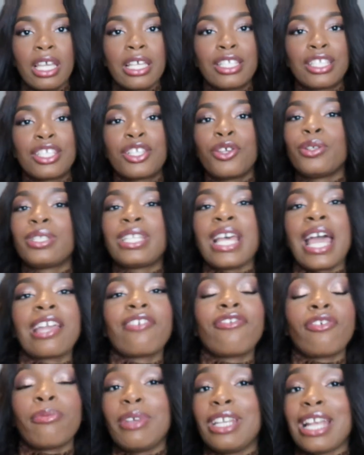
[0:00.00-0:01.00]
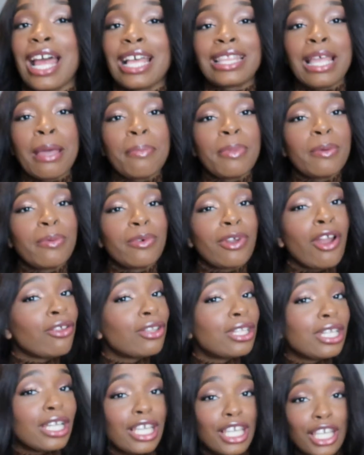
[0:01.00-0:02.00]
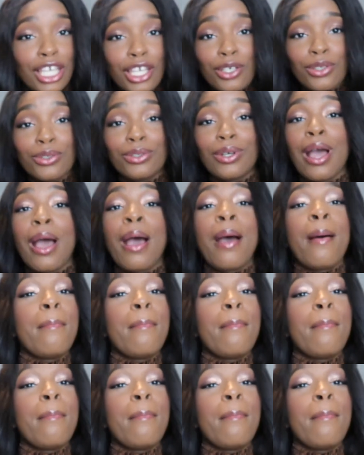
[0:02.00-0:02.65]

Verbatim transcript: It's too tacky for me. Not that people don't look cute,